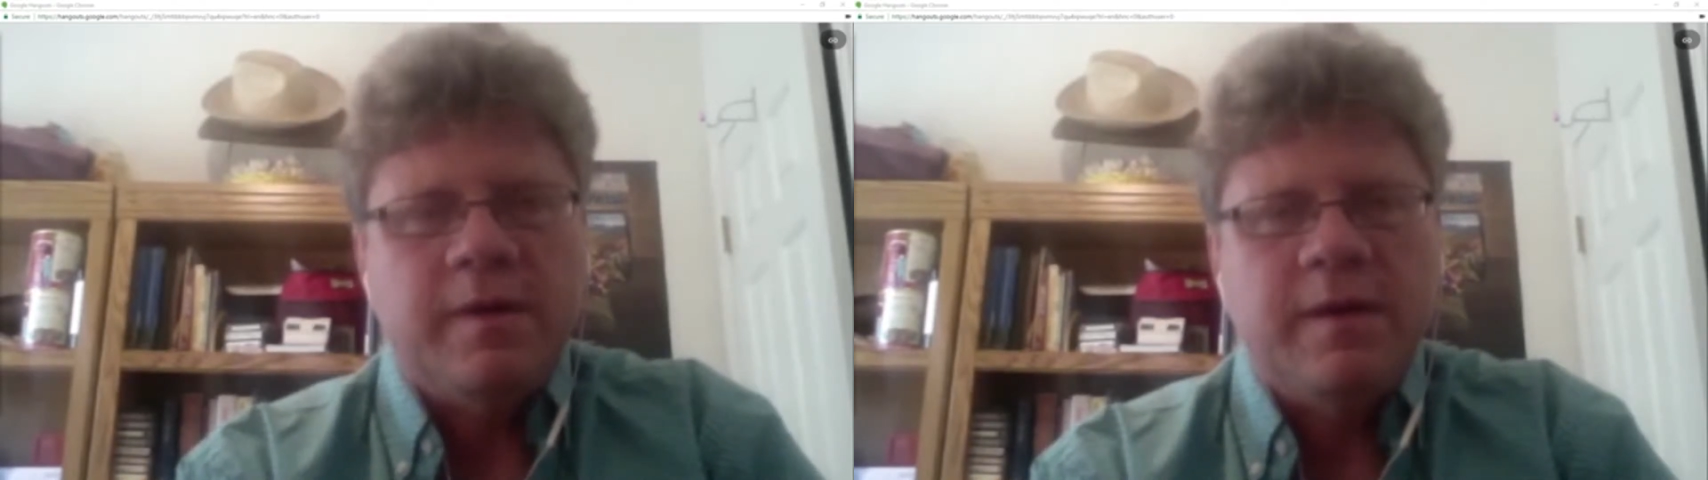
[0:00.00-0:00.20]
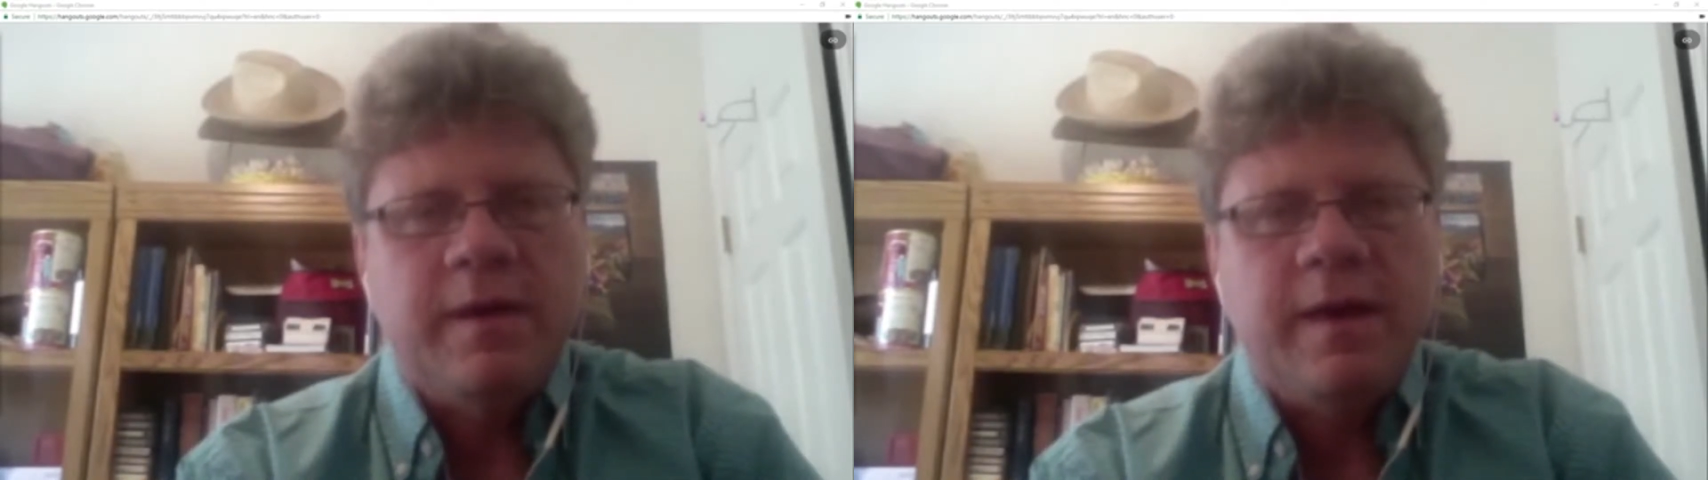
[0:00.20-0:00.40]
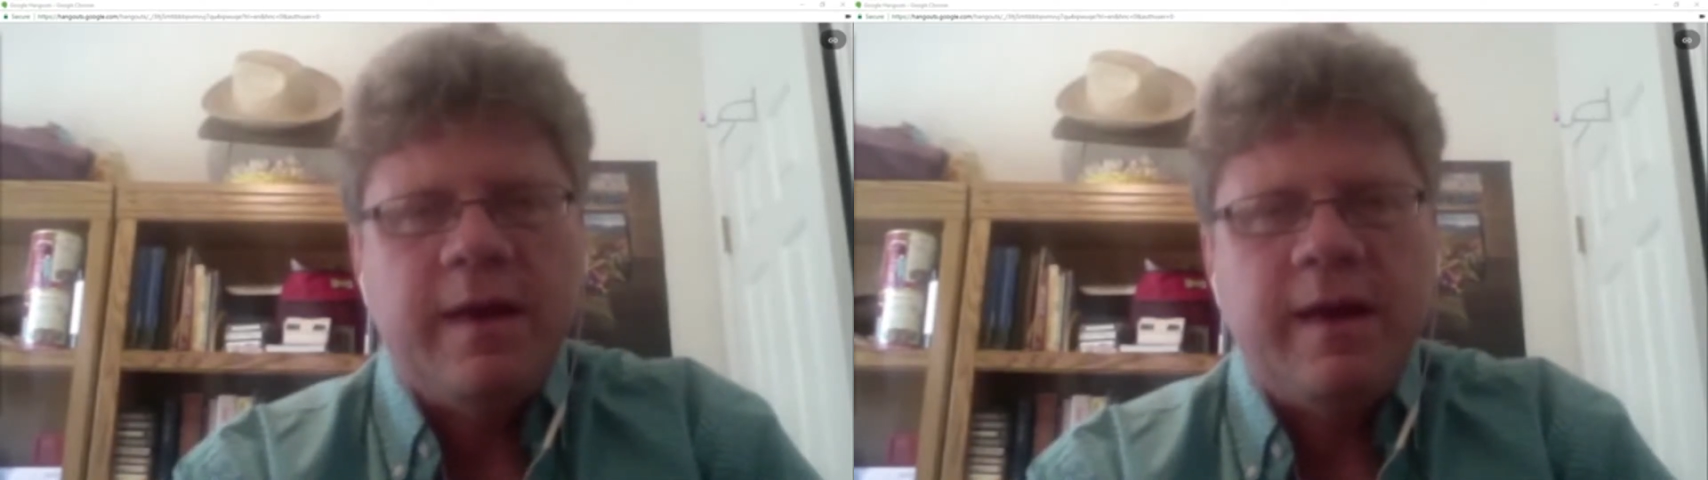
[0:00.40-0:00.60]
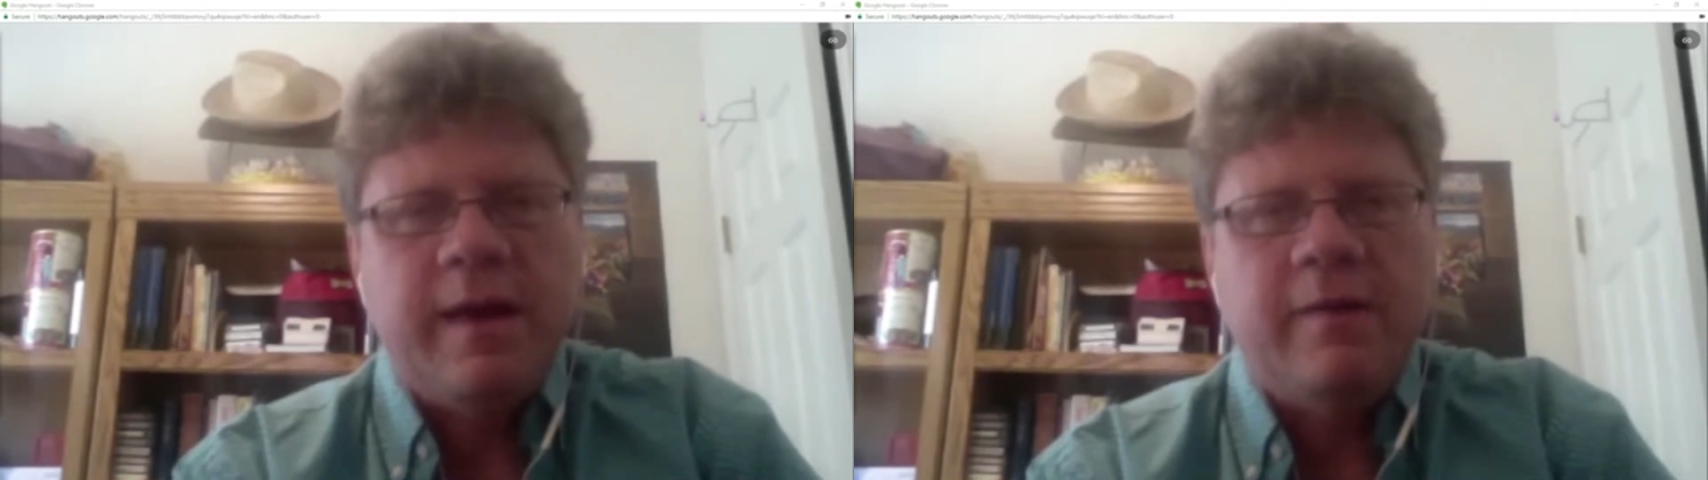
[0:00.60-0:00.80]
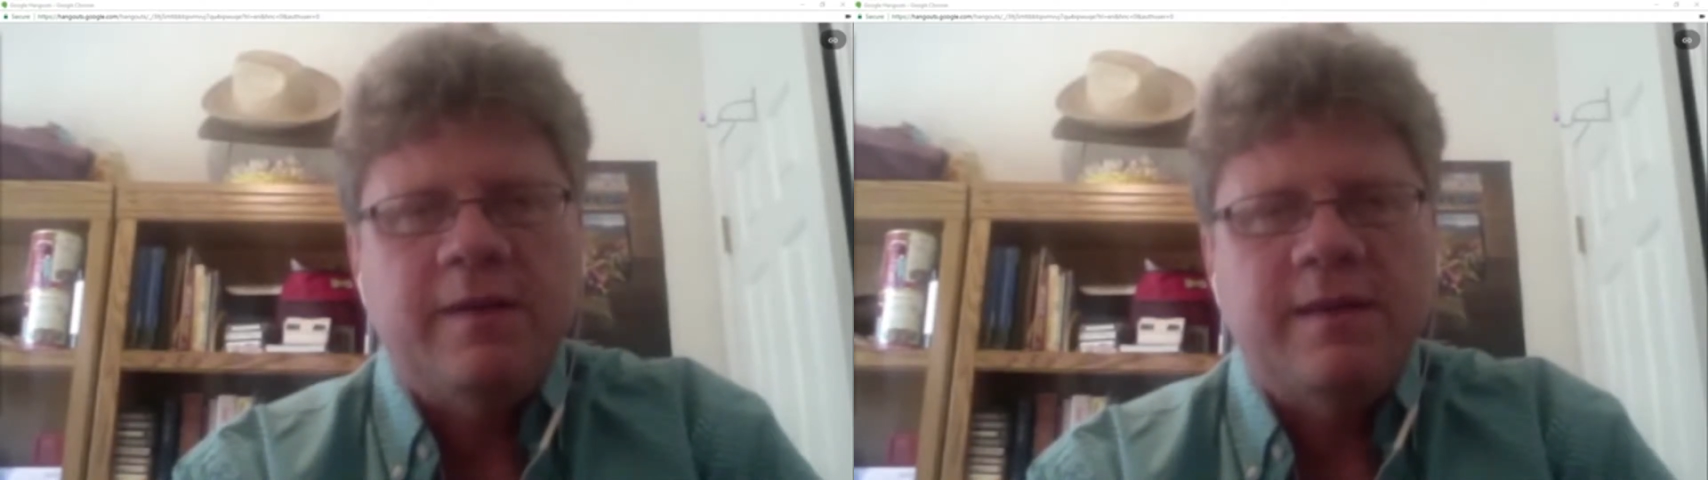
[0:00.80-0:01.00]
And I would
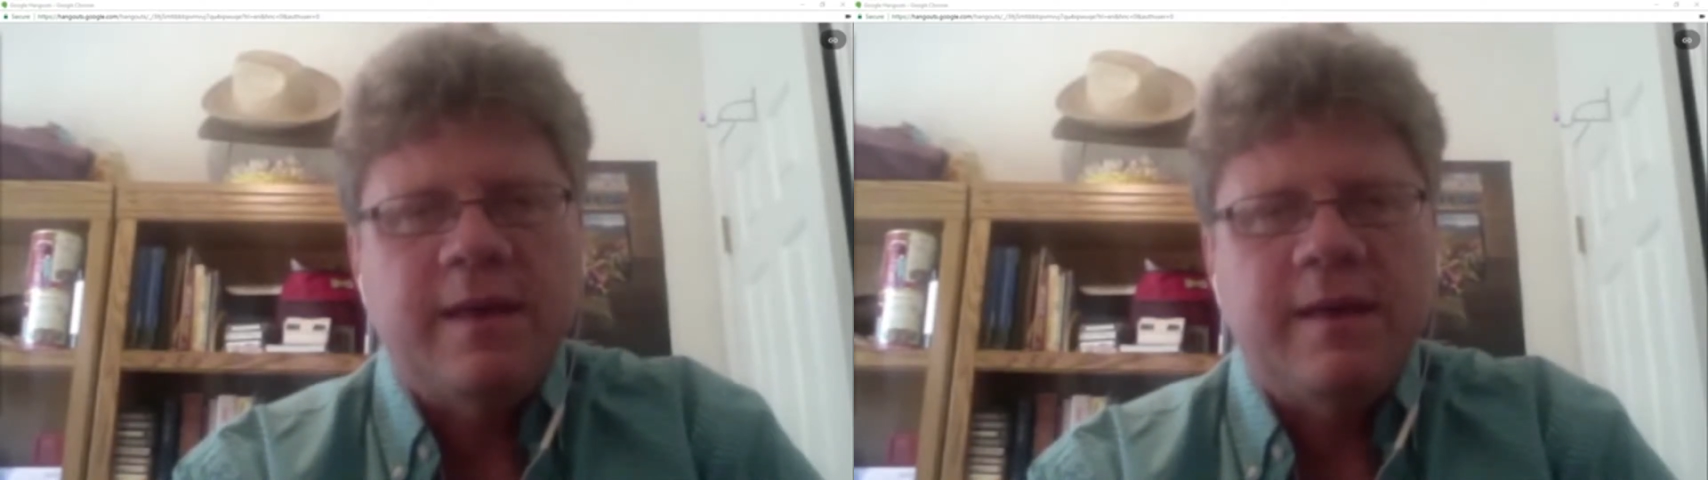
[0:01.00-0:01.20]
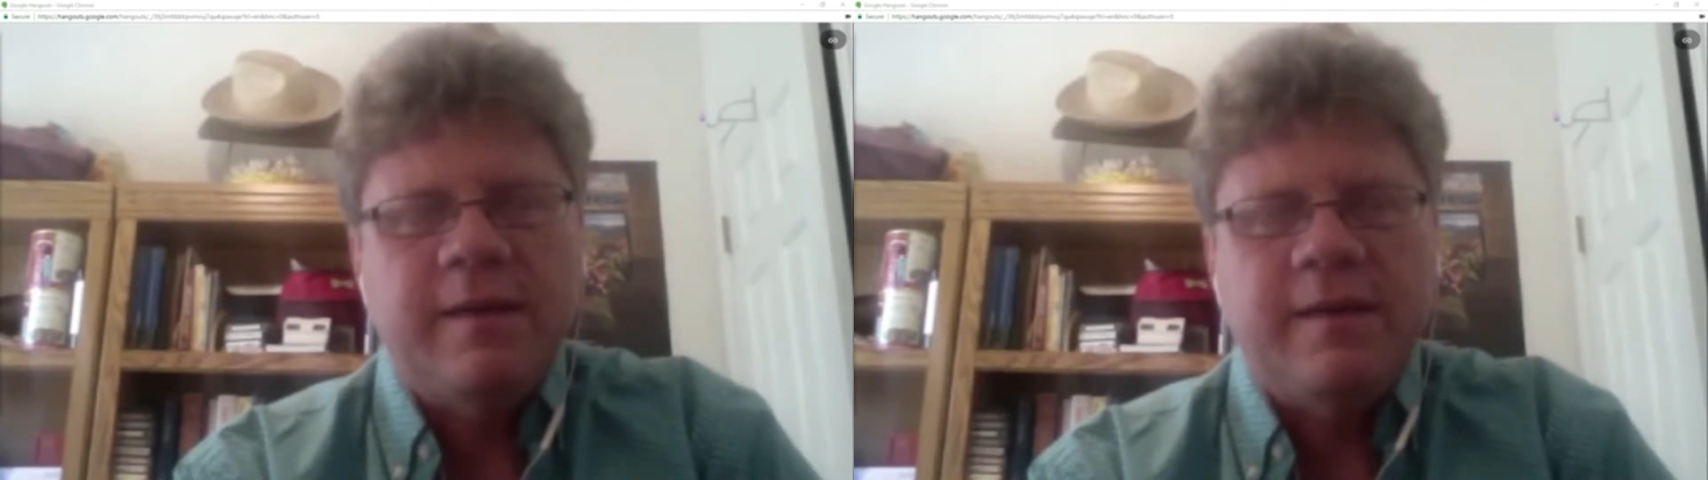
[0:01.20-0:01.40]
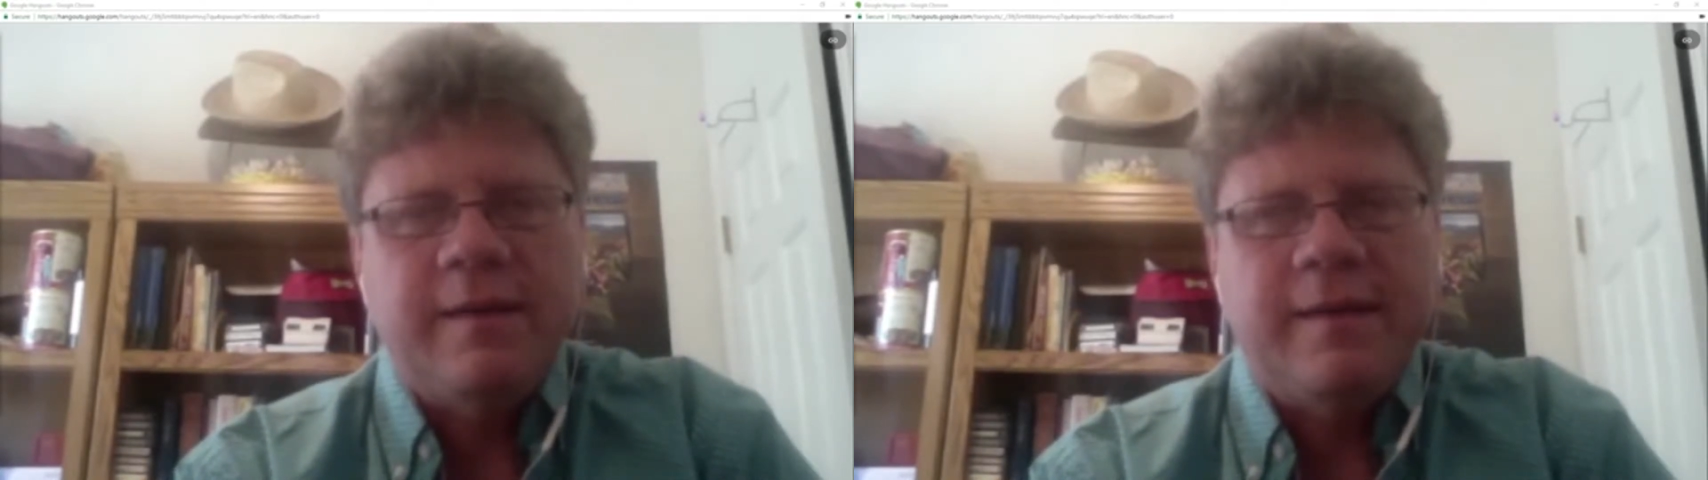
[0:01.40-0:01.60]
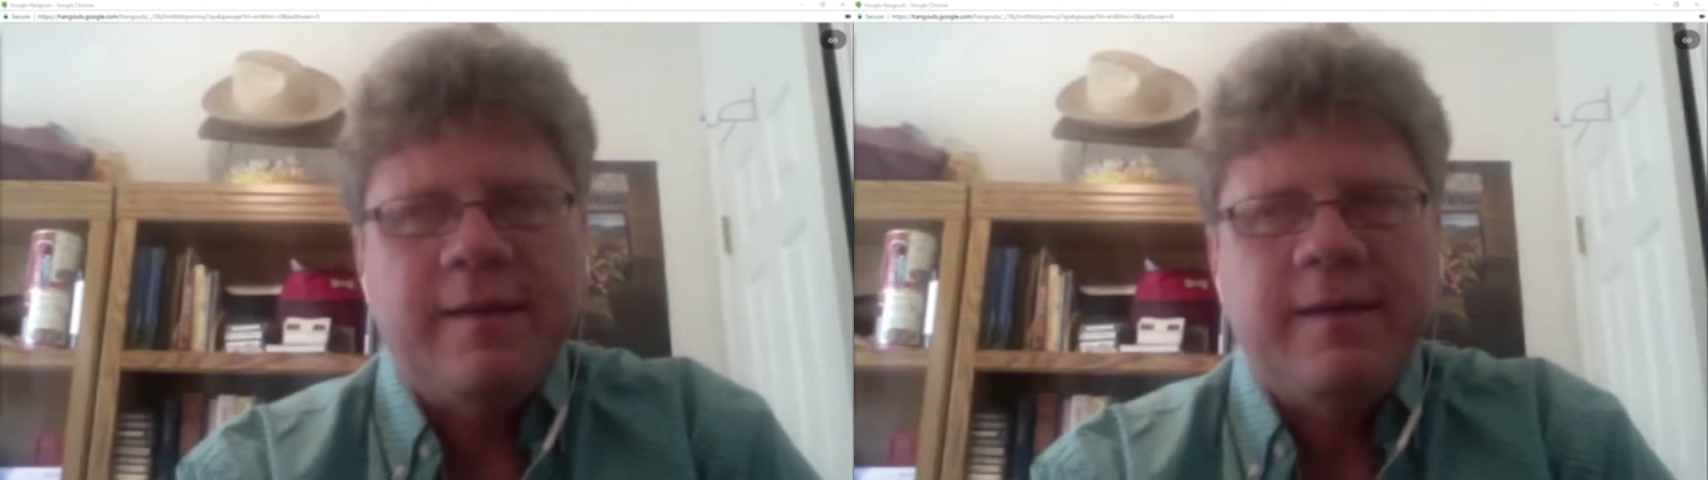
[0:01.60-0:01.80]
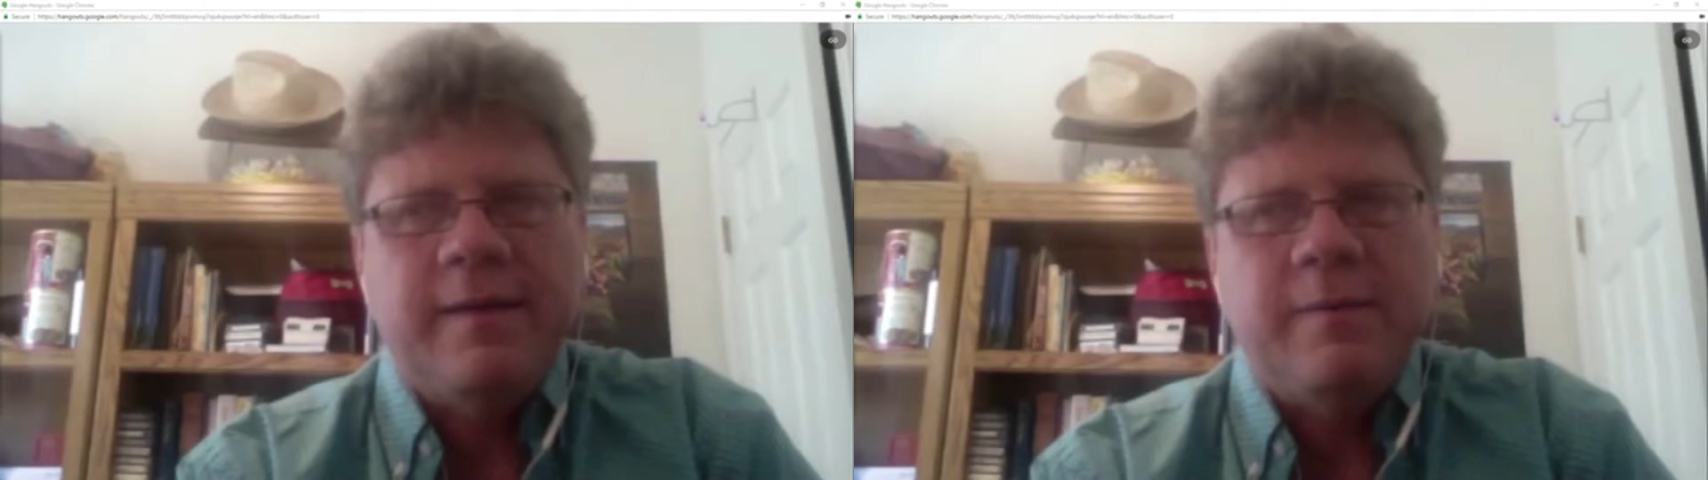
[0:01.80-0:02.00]
say,
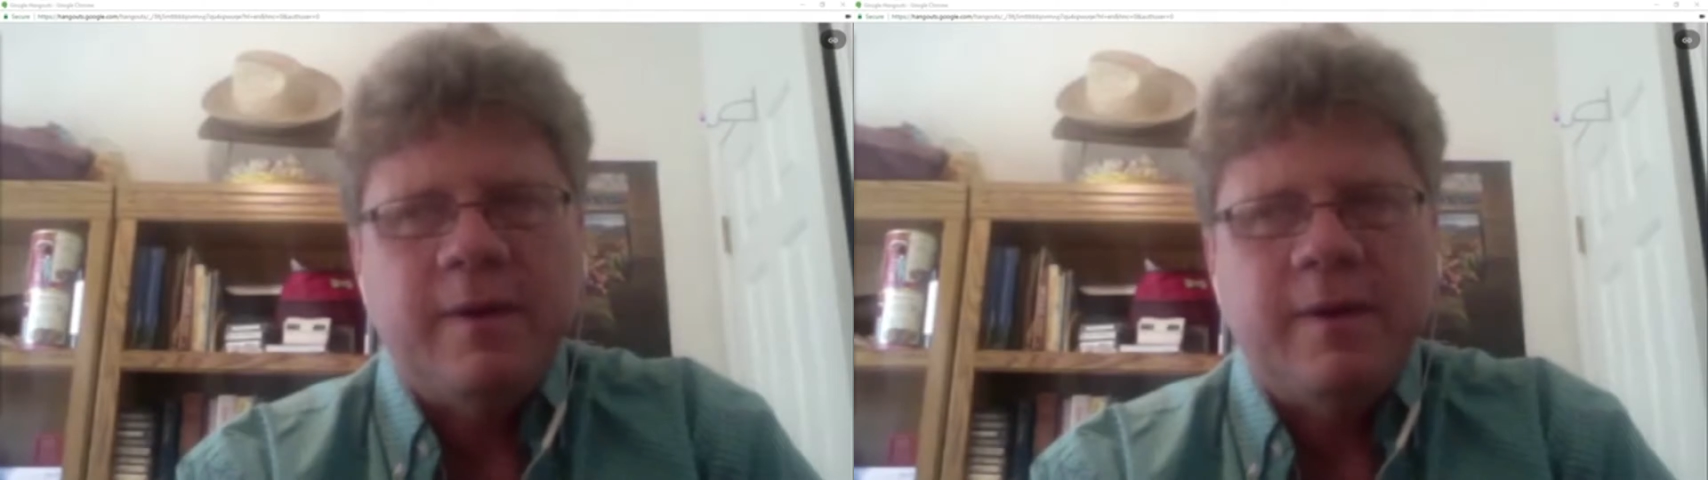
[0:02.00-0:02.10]
well,